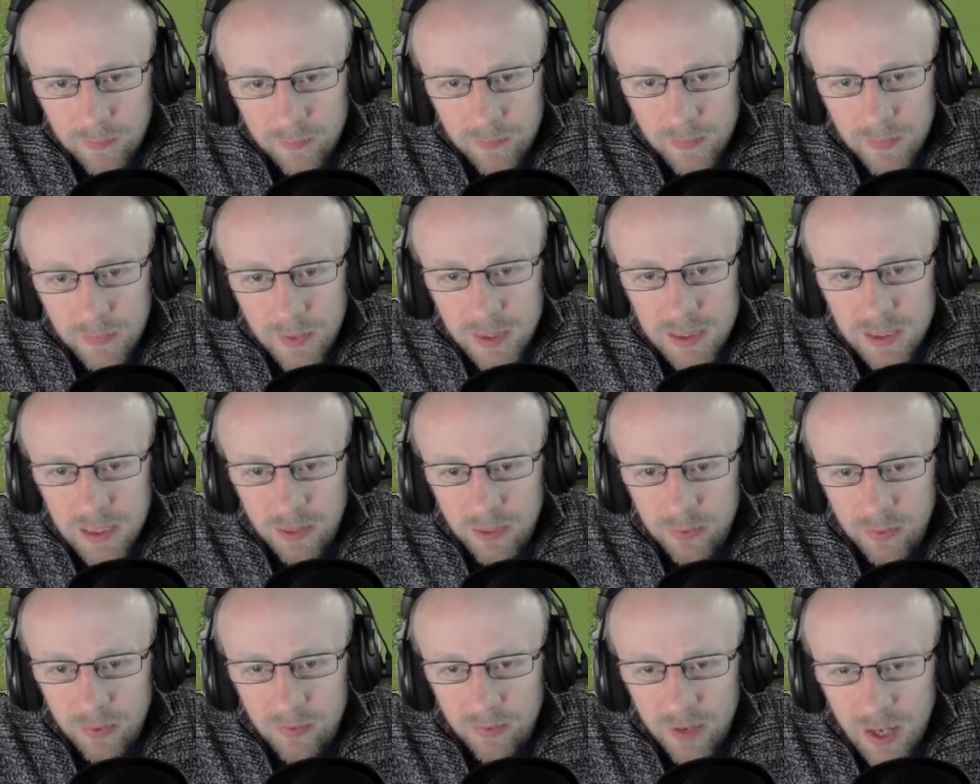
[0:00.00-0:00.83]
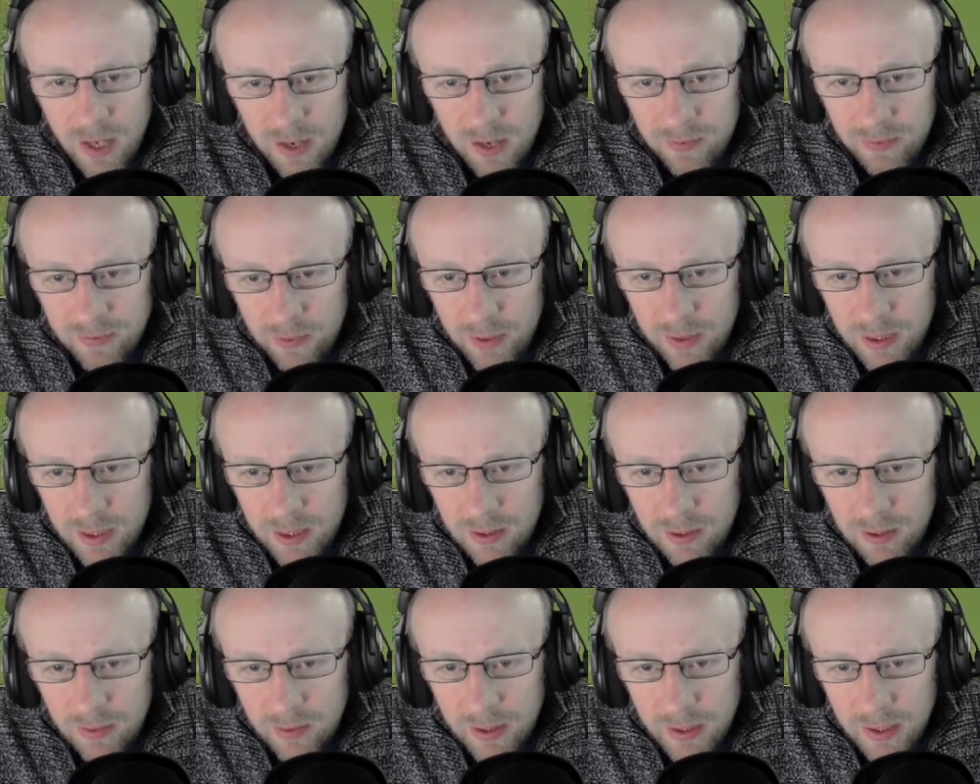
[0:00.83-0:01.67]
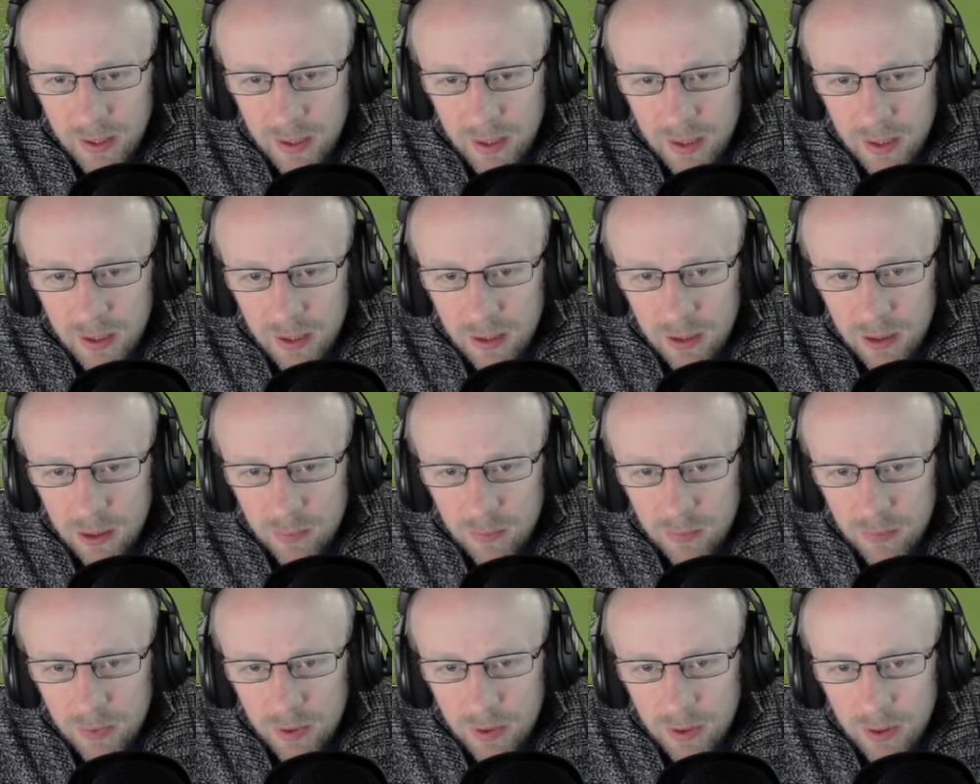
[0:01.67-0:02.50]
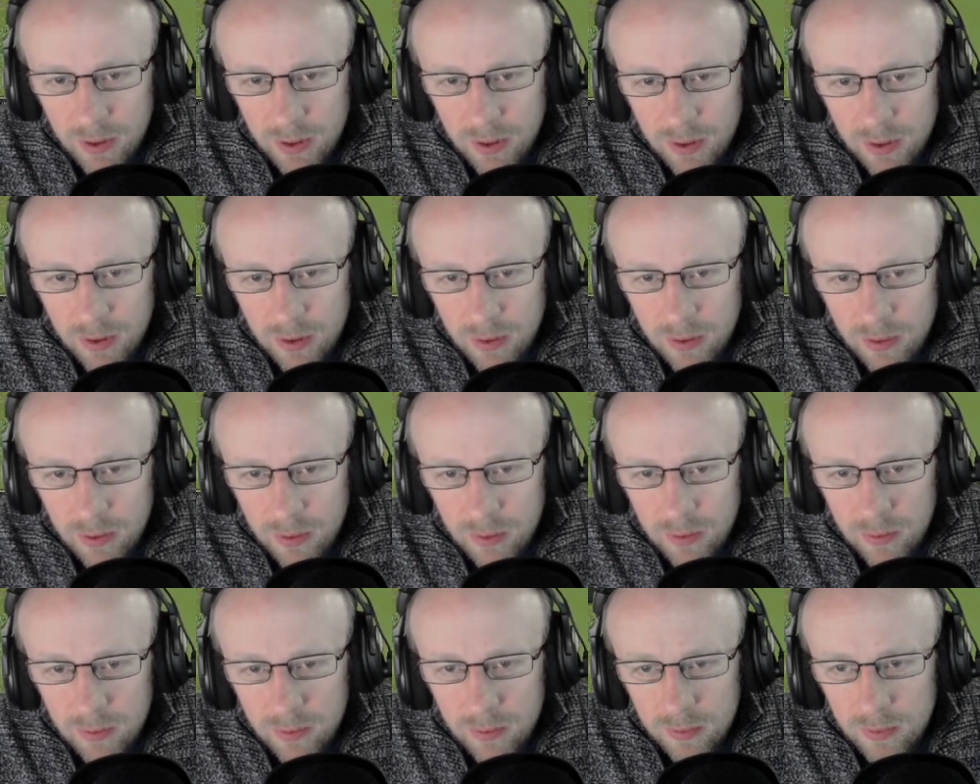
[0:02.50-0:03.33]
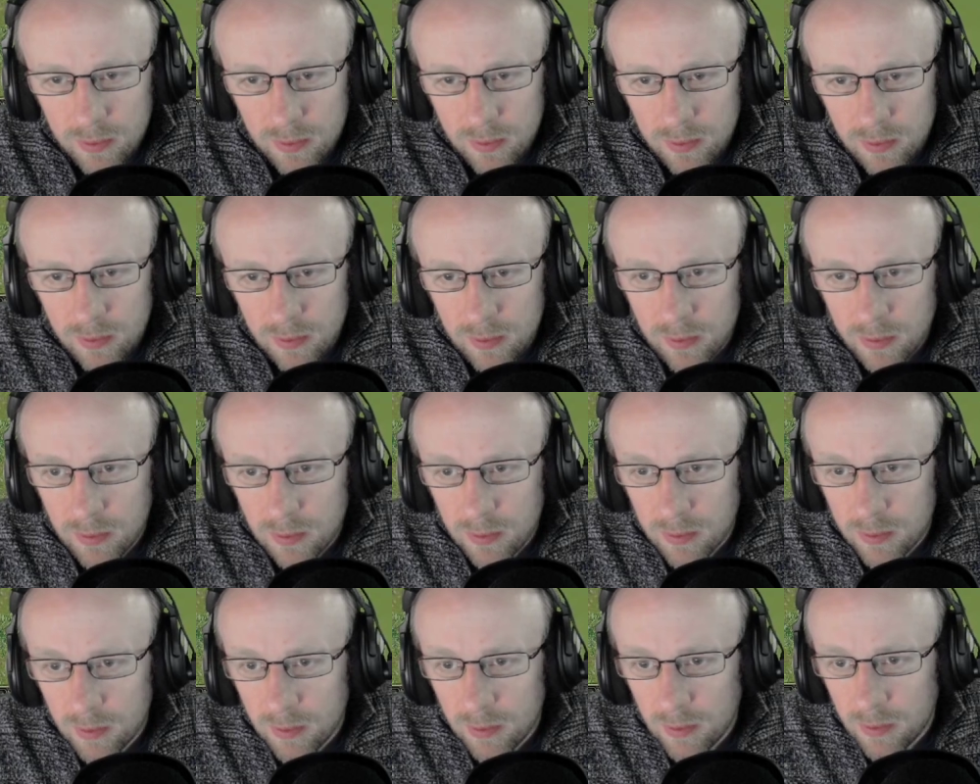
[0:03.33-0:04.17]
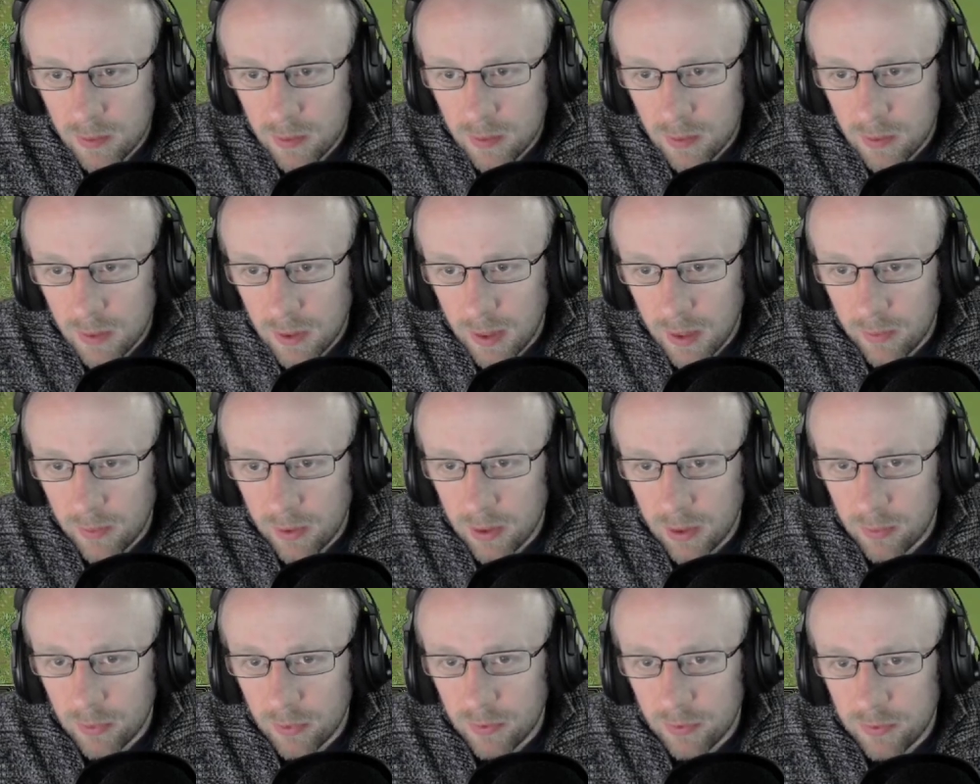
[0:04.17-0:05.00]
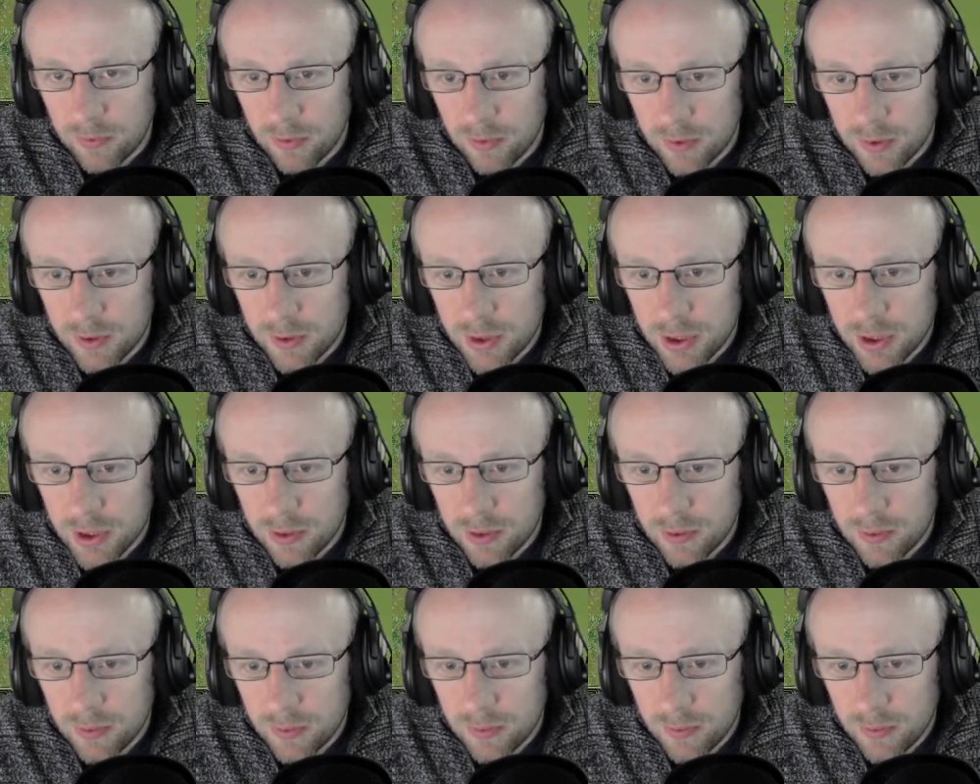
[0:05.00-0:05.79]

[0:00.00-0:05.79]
Let's see if we fly through and hit the rear here. No. Okay, we're going to move forward and shoot.